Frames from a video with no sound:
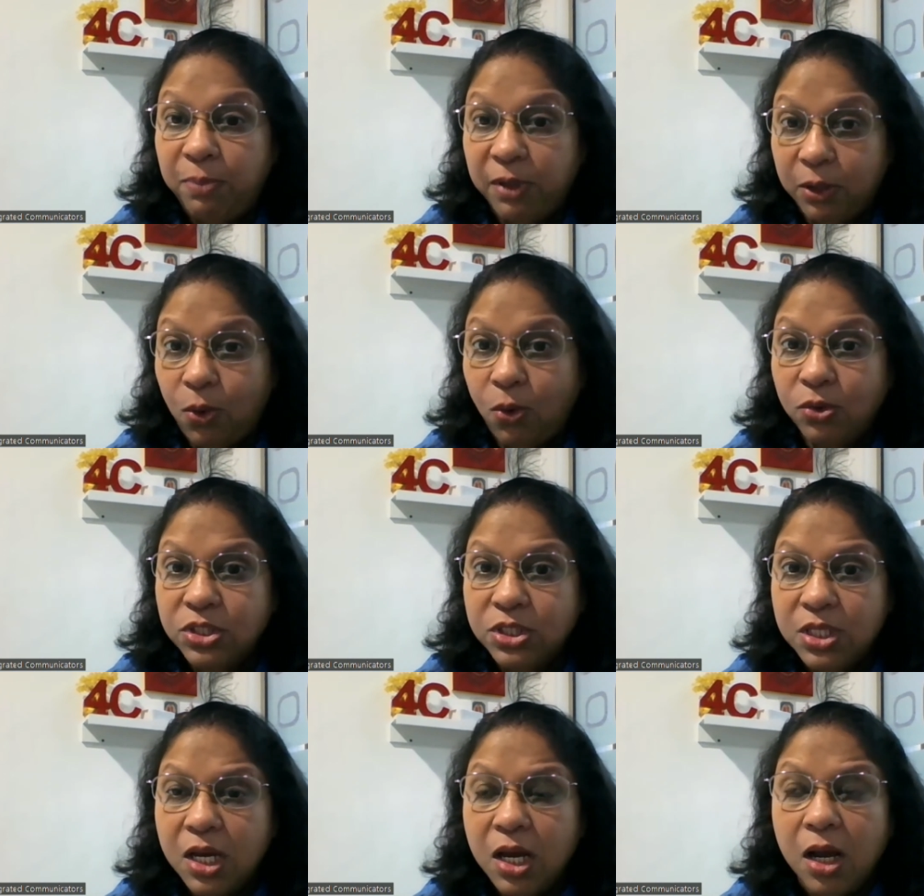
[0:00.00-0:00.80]

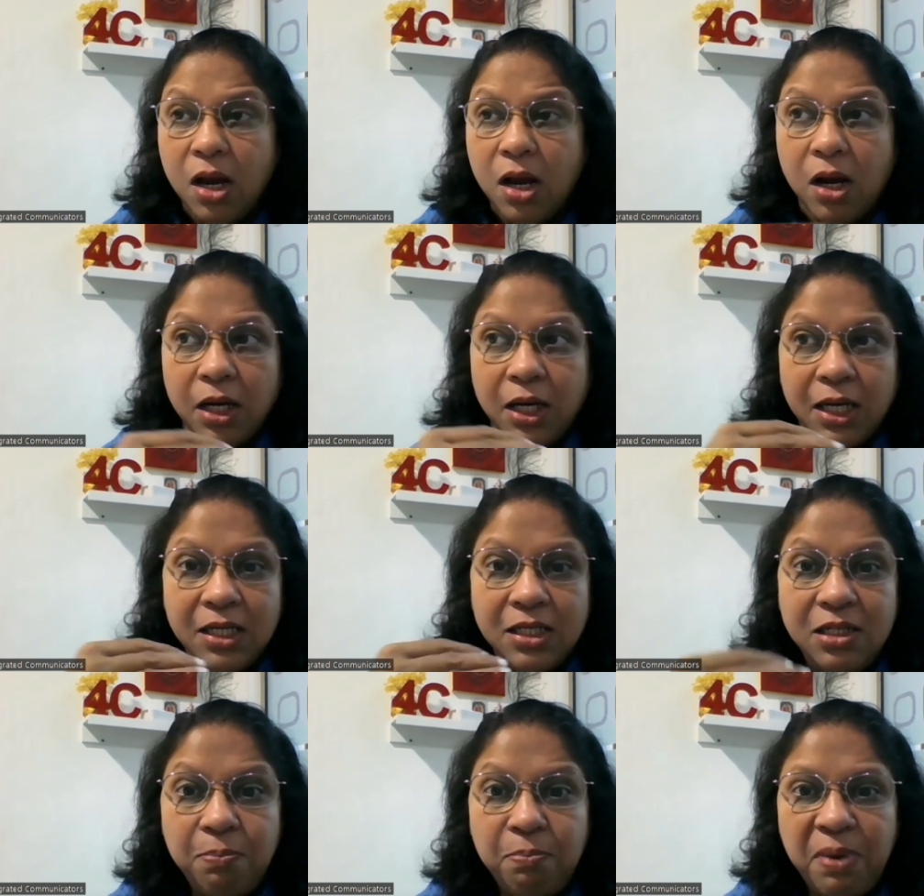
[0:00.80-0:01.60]
because
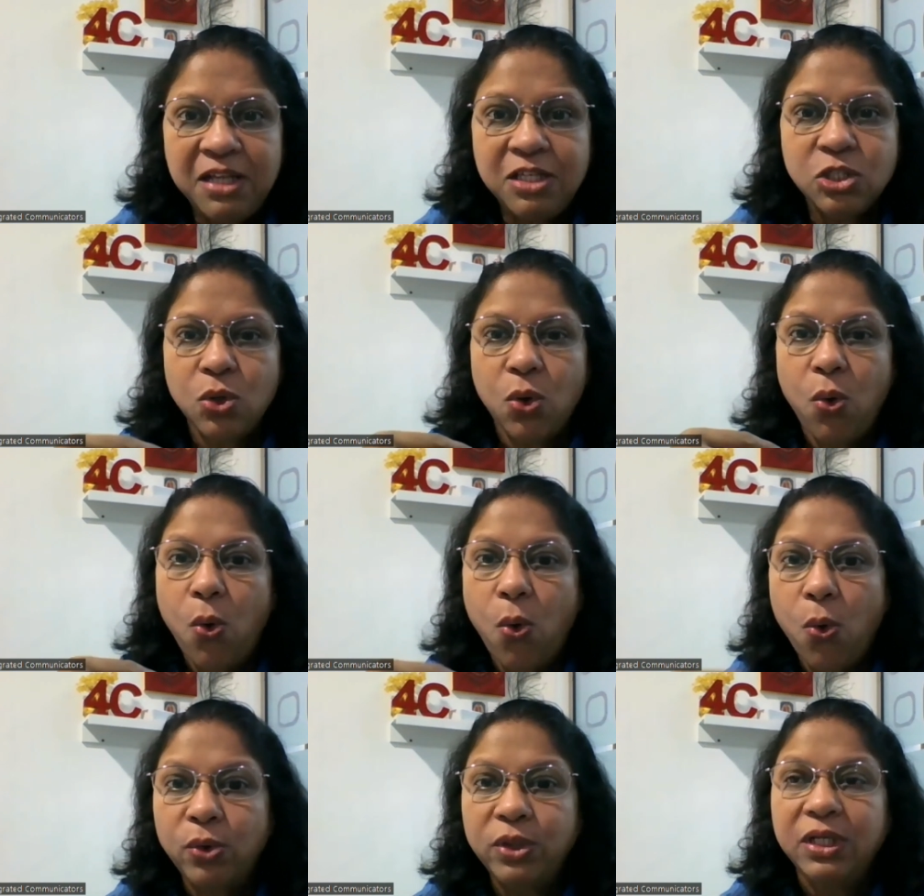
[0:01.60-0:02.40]
it depends
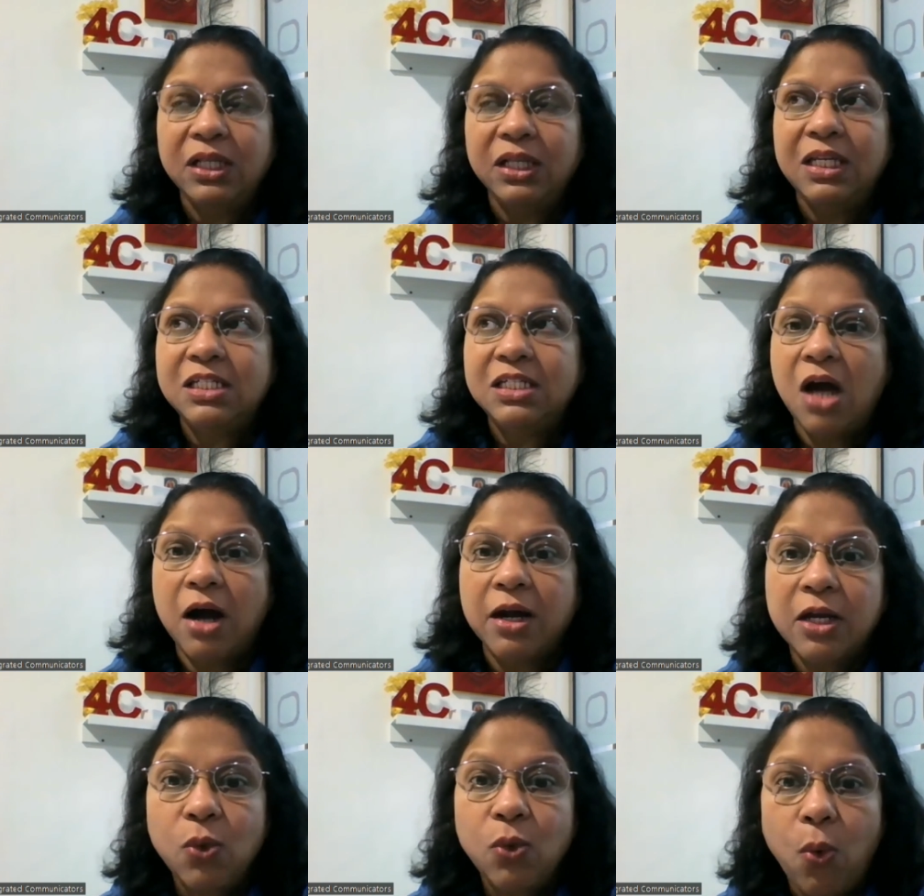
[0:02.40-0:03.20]
on the
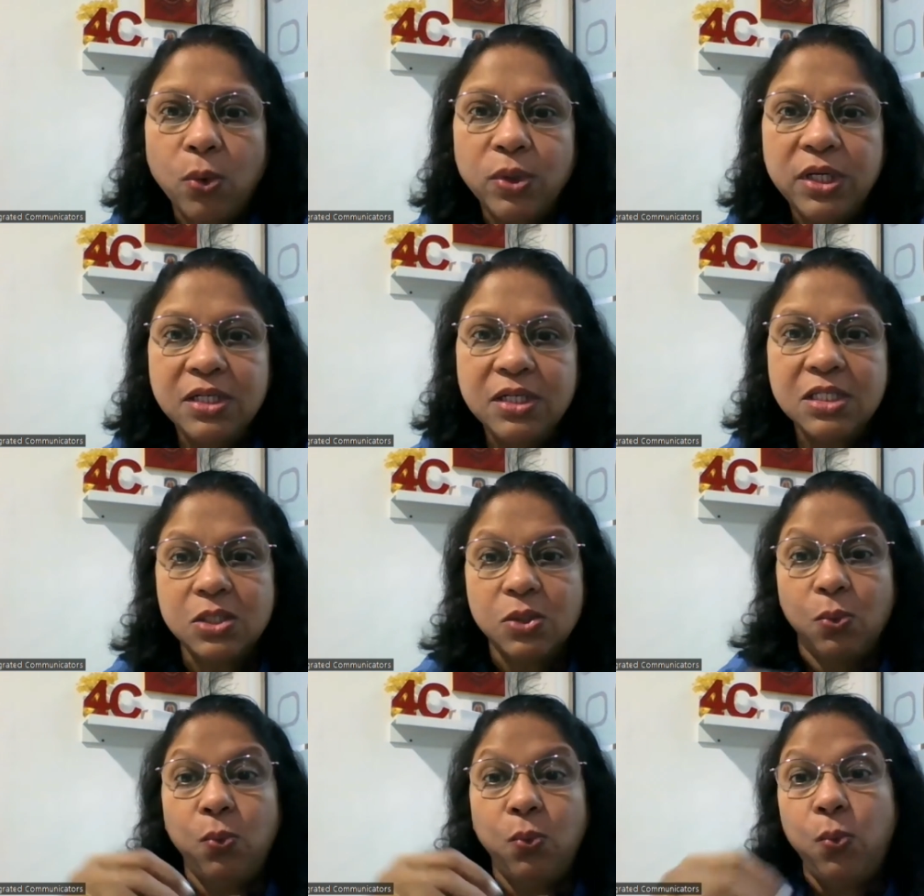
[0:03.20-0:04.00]
target
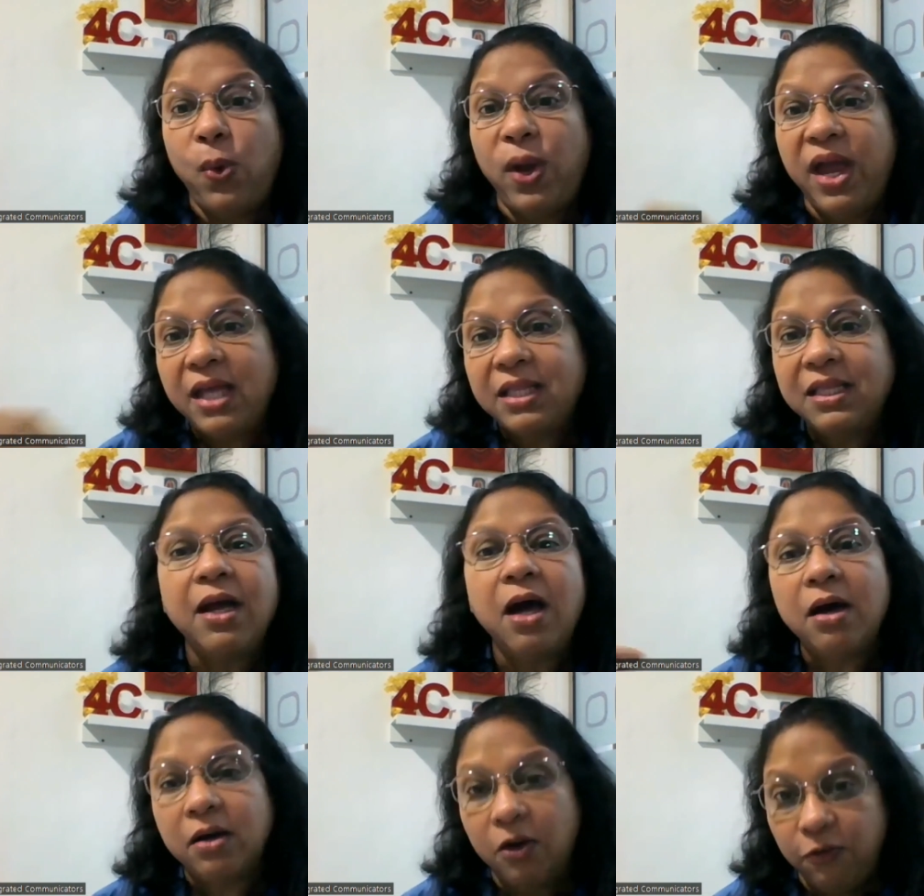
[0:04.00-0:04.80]
audience where
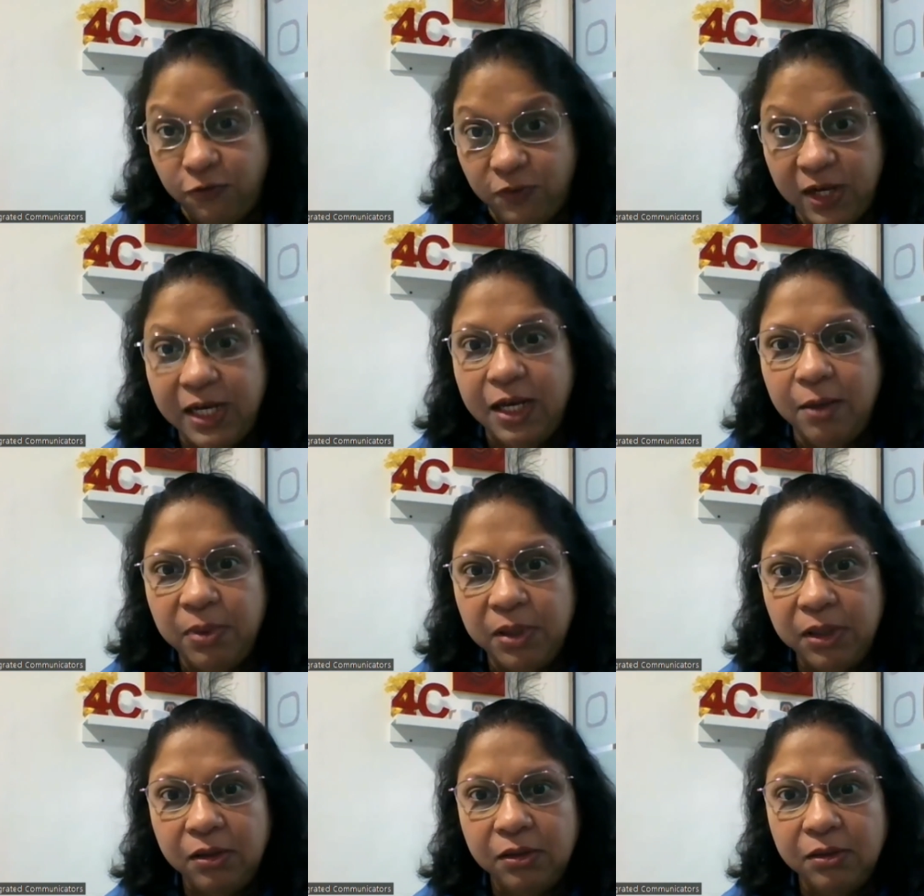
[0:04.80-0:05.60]
they are
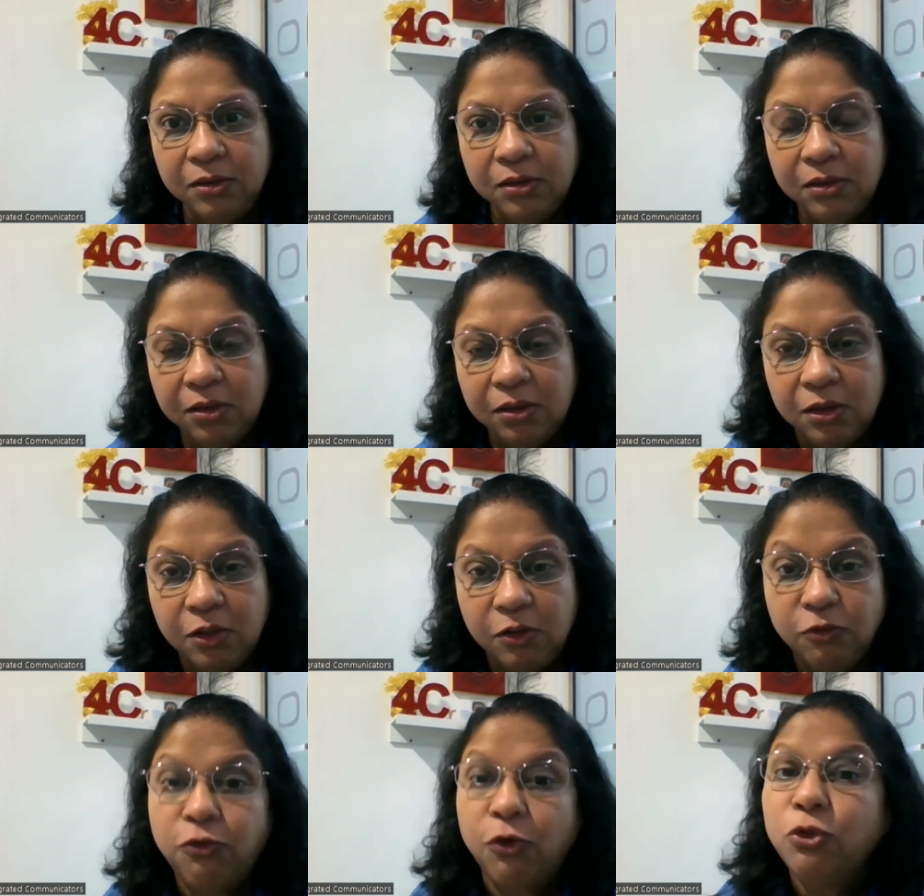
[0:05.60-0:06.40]
available
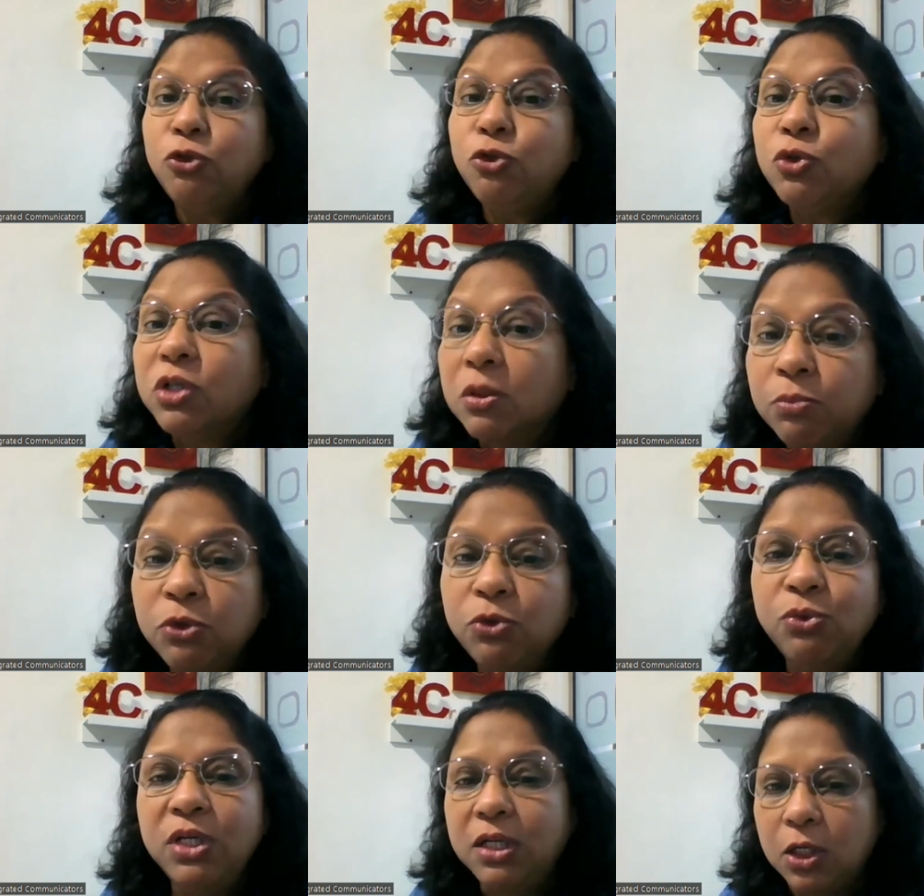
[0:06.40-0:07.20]
for you to
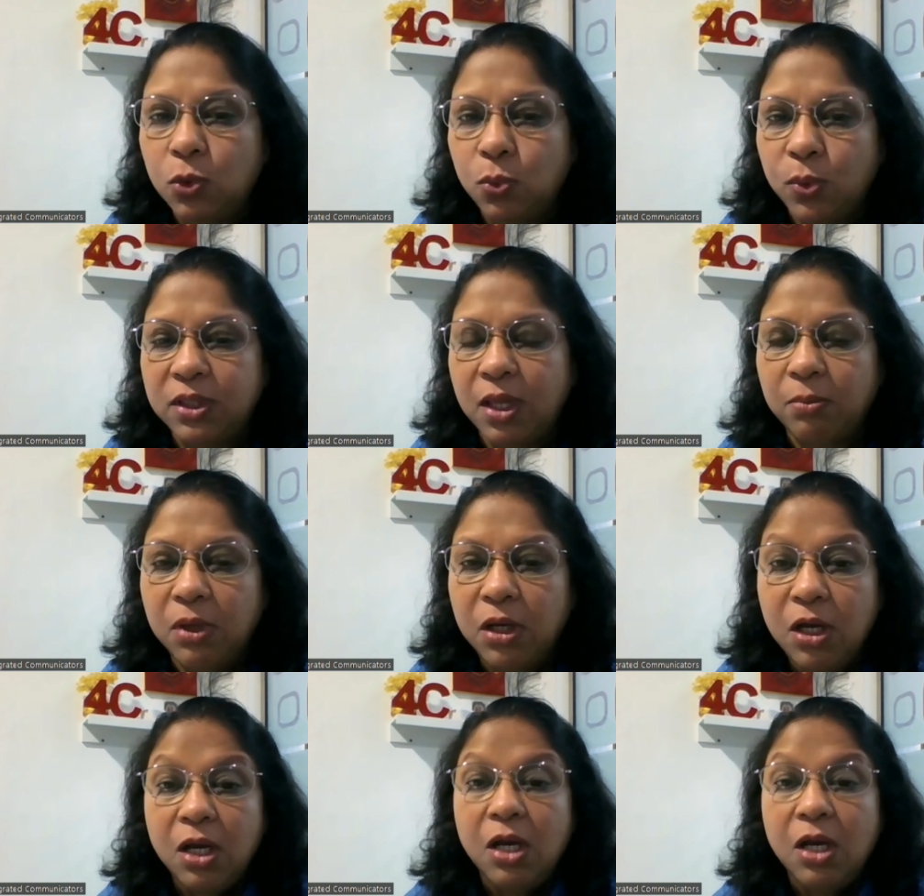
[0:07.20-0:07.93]
communicate with them.